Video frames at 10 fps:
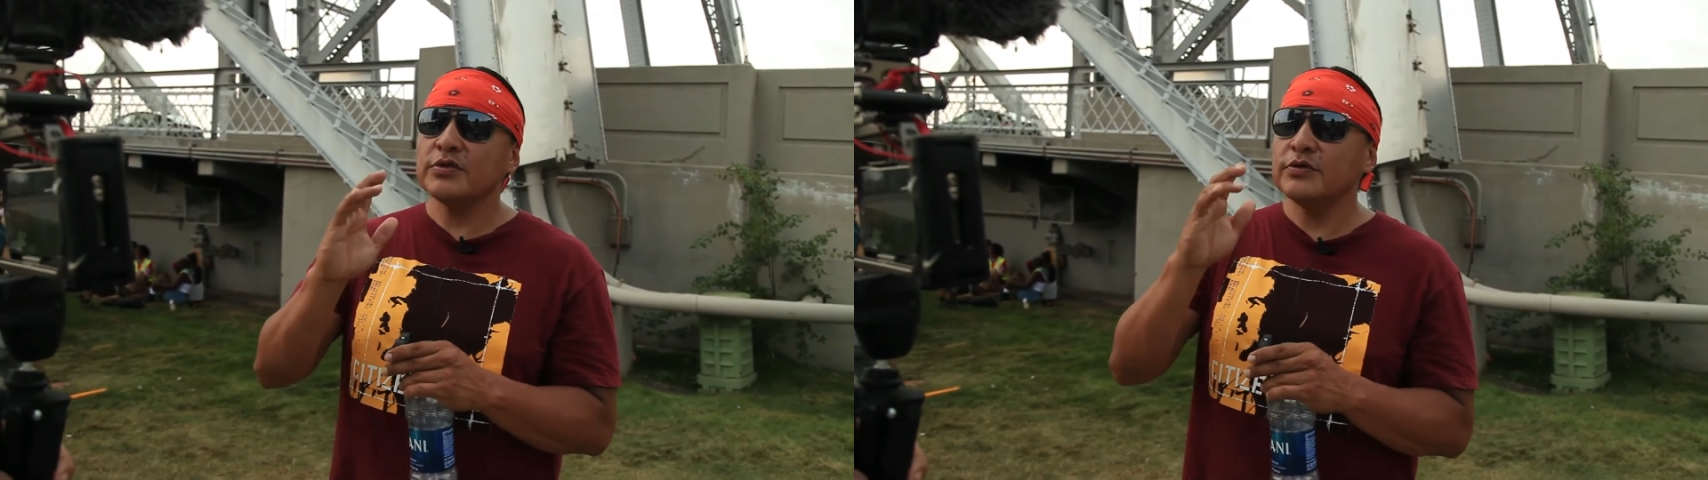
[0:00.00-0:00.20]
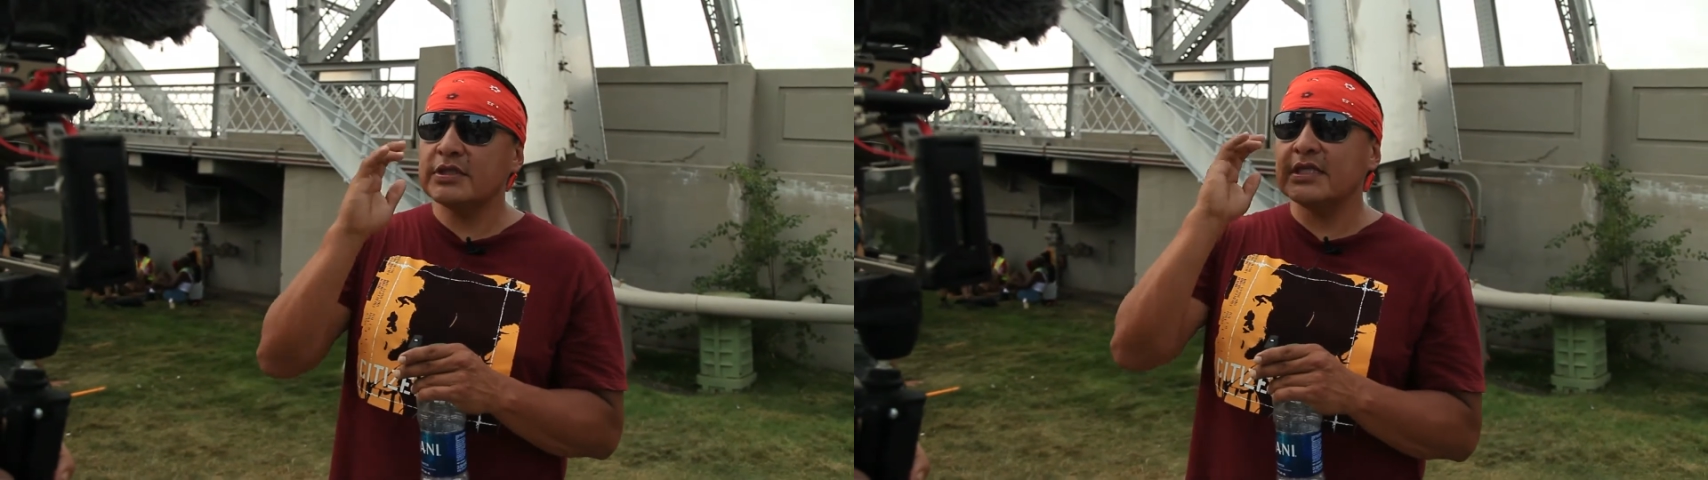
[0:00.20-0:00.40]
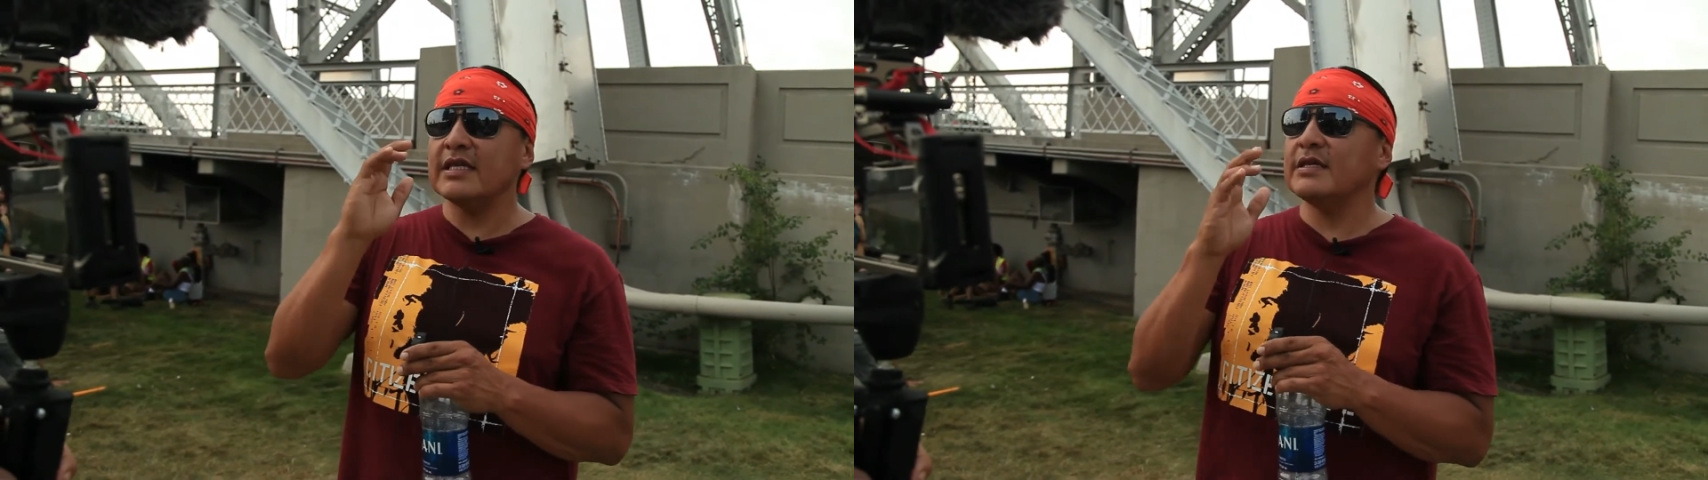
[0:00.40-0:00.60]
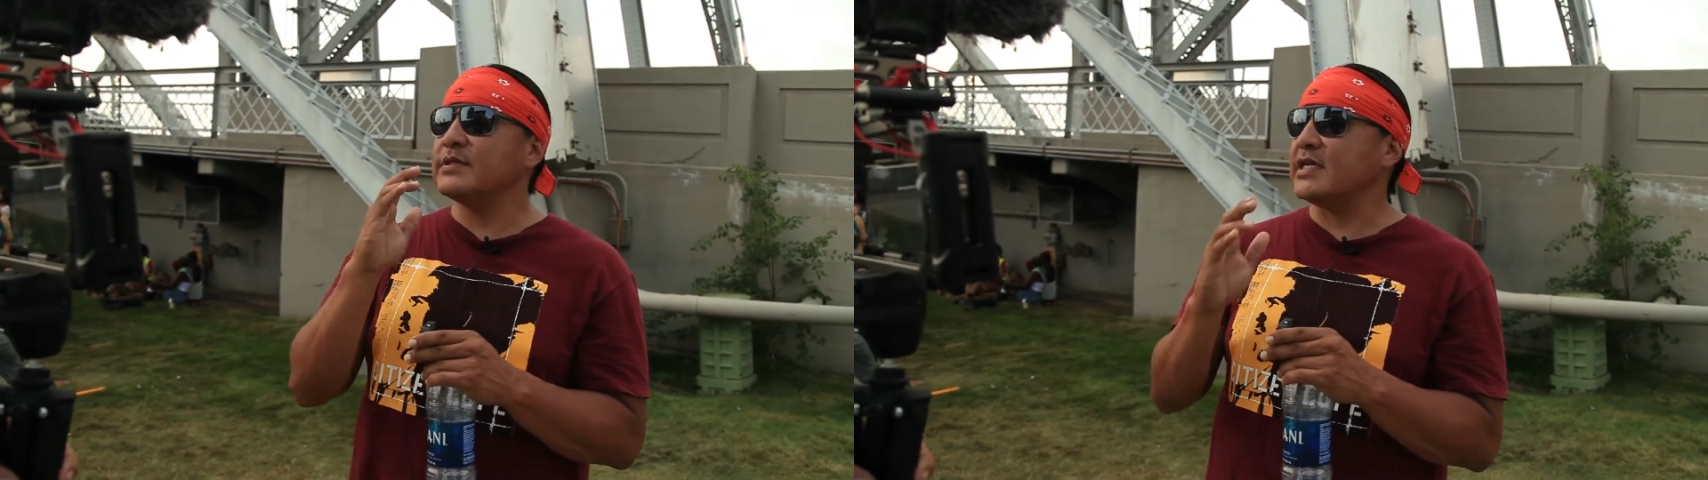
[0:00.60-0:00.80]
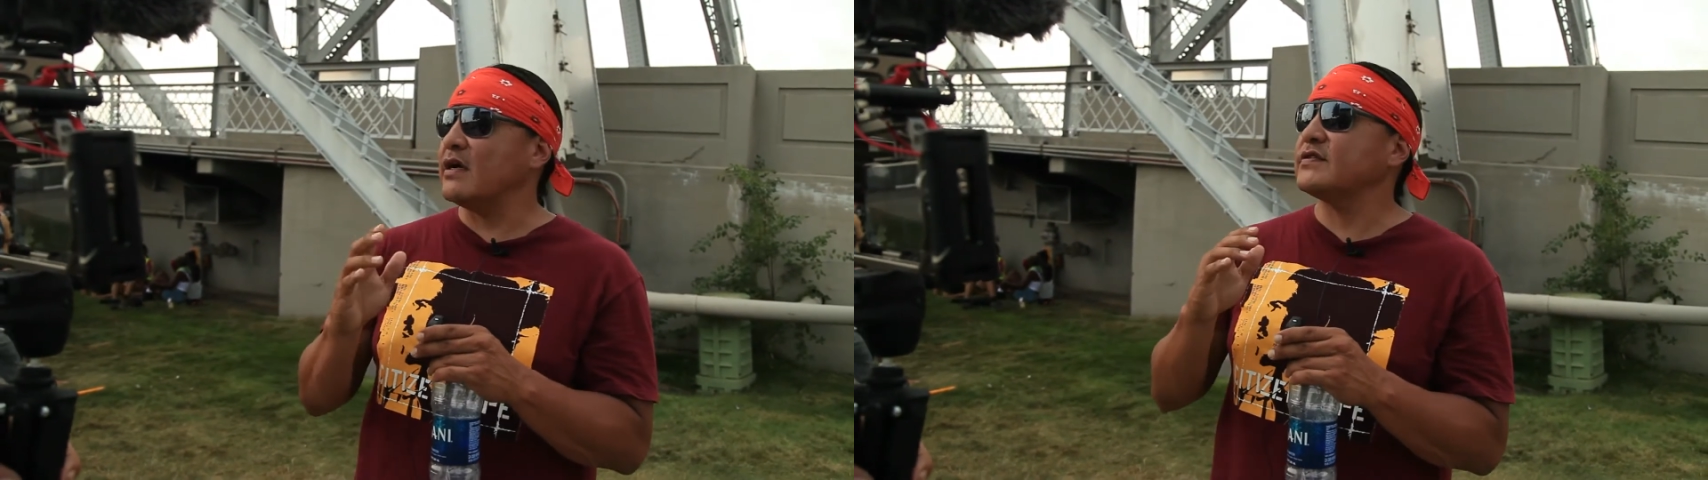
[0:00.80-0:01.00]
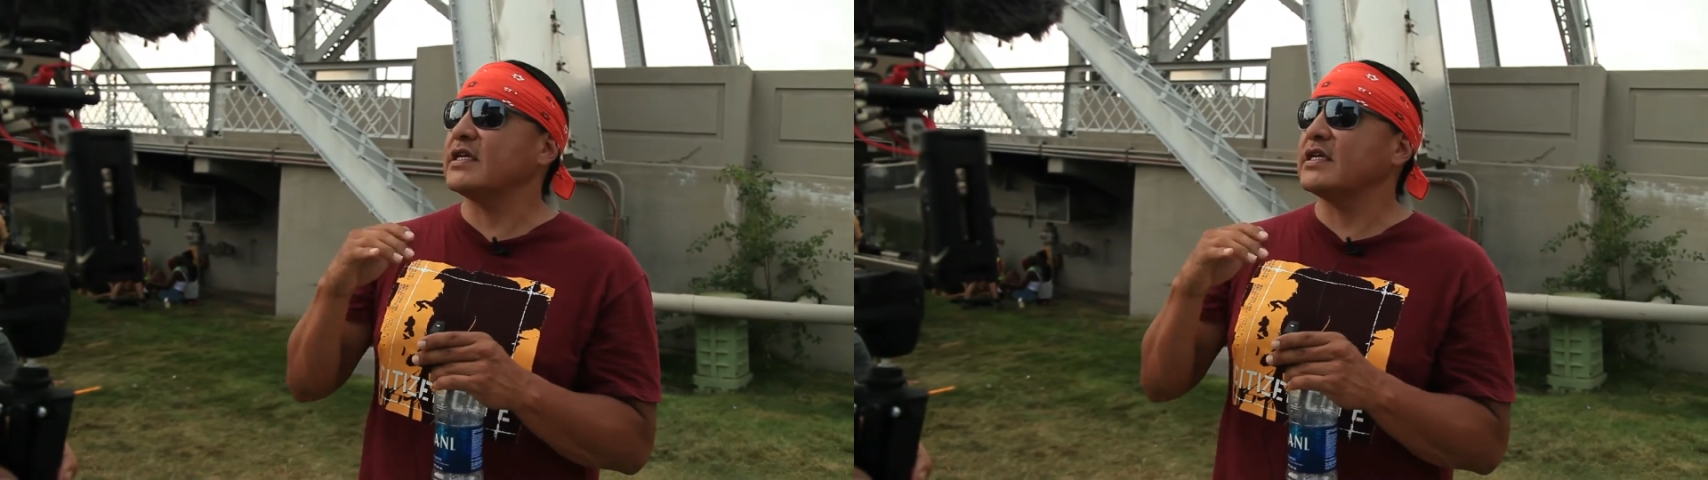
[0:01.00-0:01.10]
who see themselves